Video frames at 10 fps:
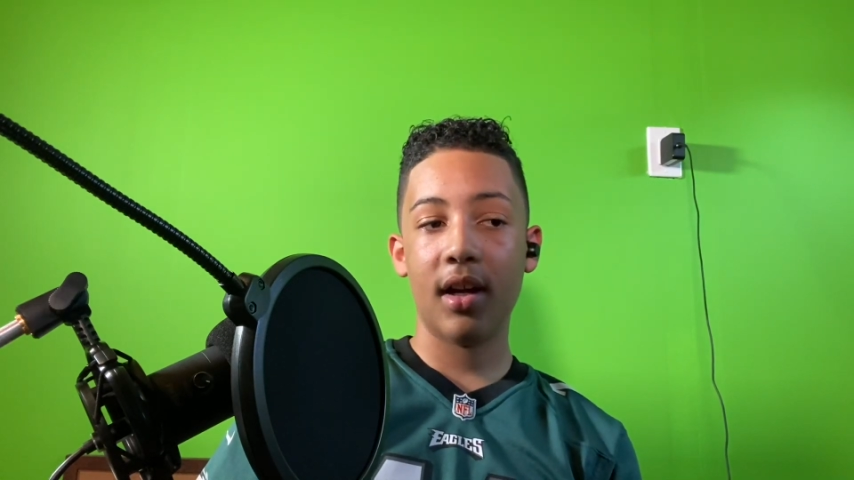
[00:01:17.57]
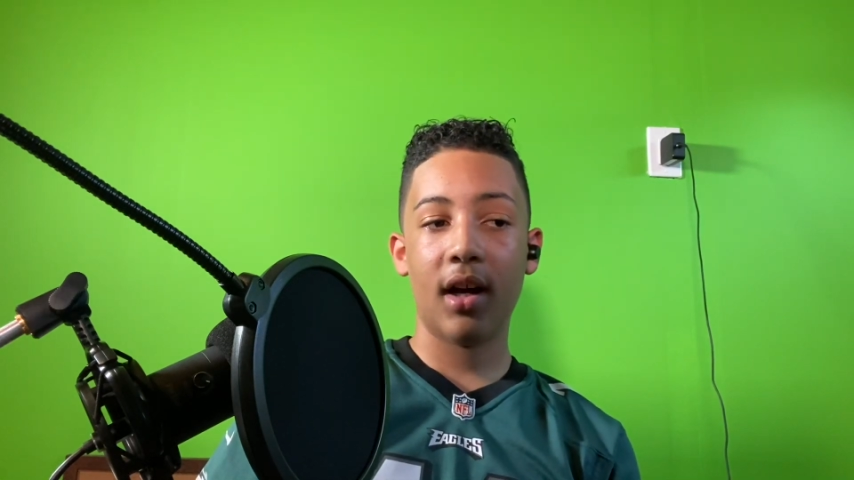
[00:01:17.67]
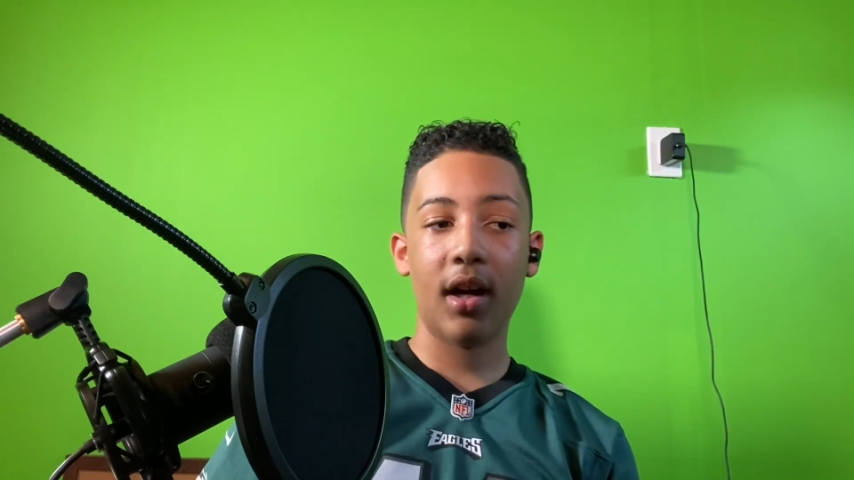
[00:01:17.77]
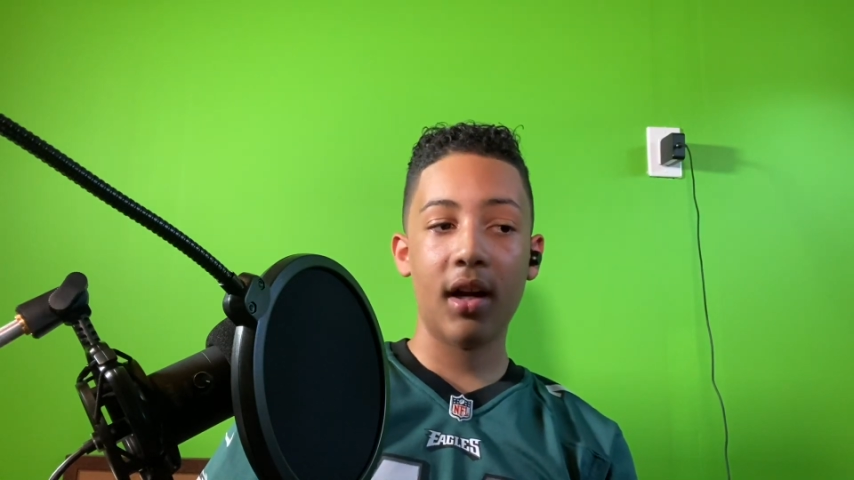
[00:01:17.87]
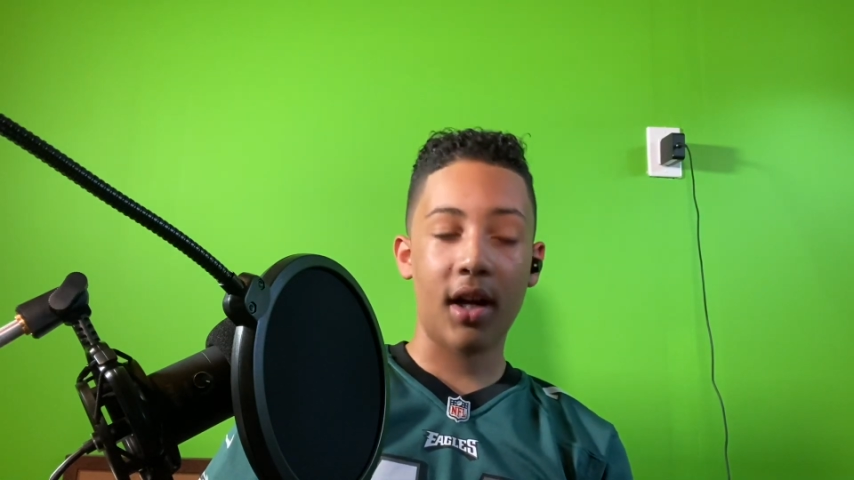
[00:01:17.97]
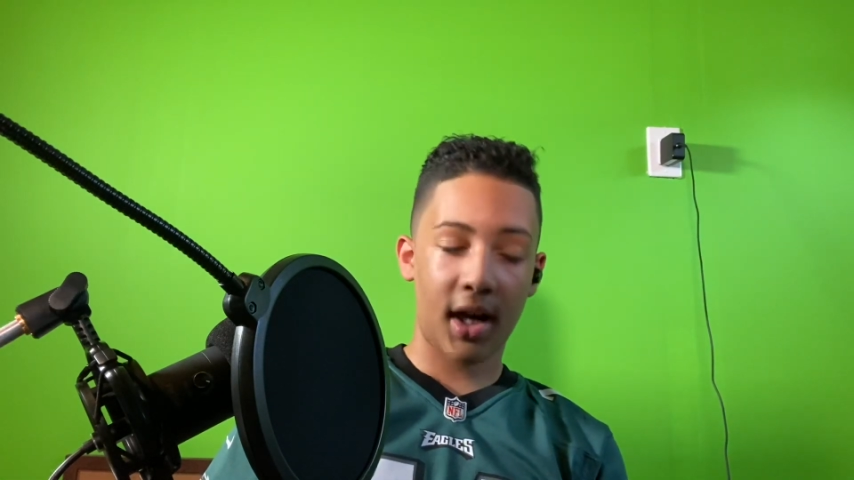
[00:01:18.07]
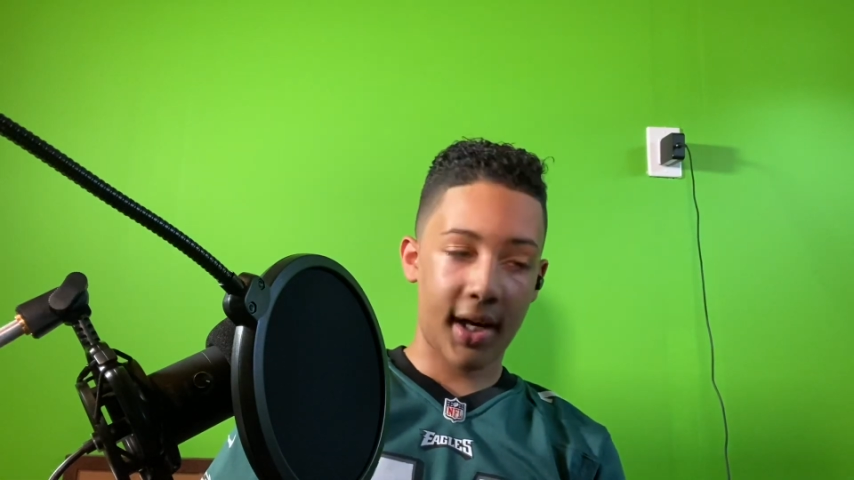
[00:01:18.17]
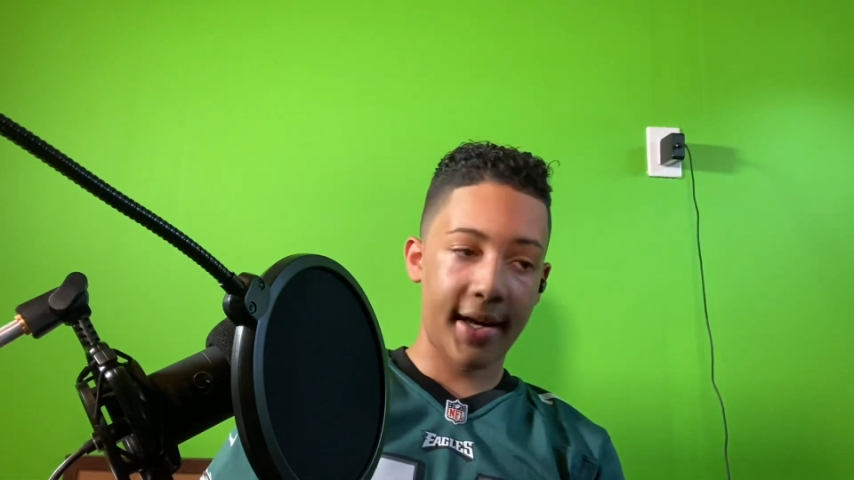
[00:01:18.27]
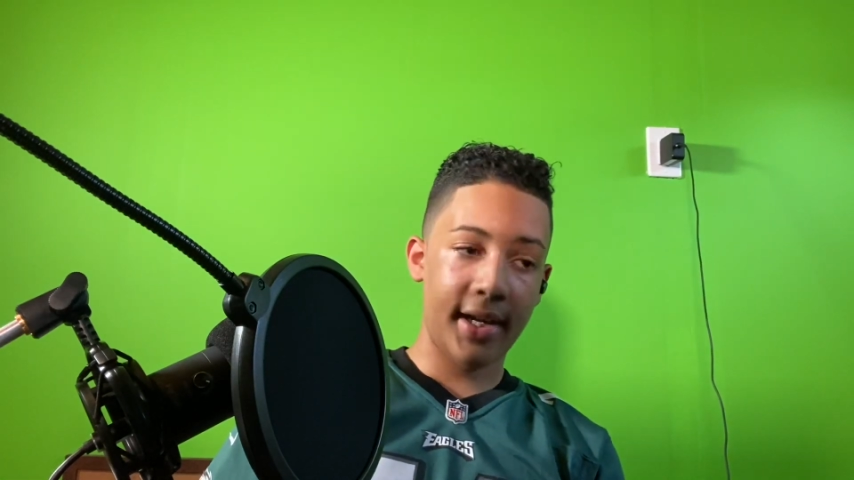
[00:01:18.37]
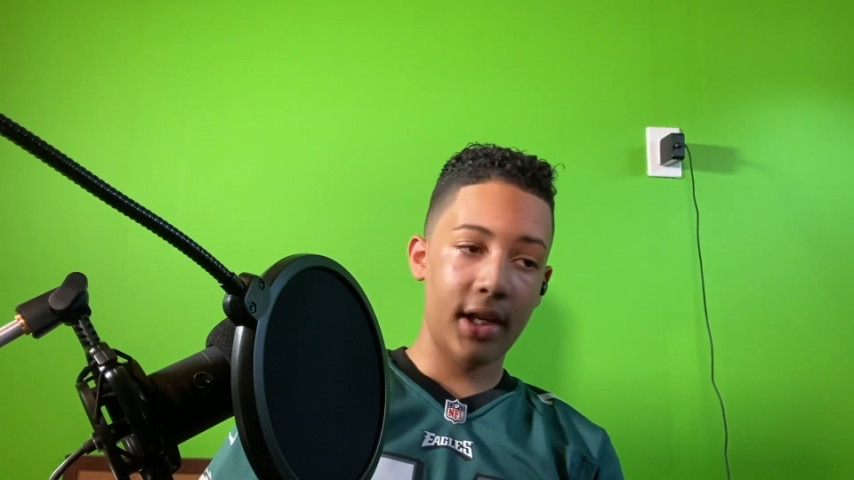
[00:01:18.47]
a
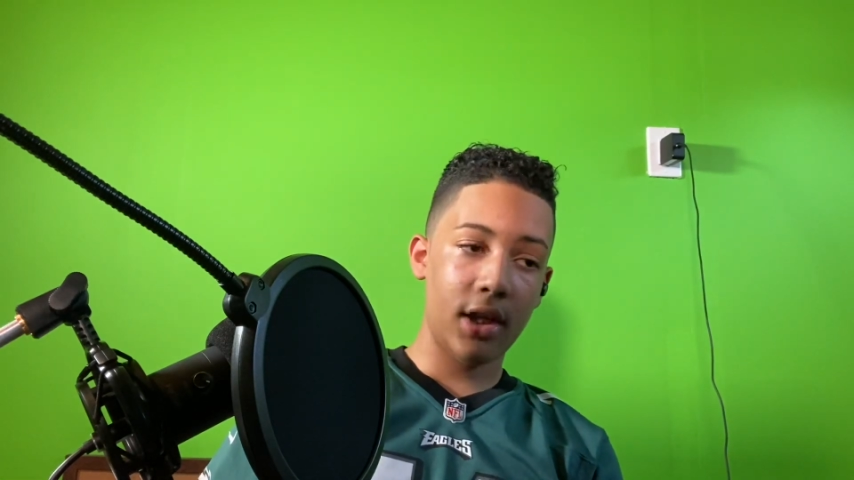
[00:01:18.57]
guy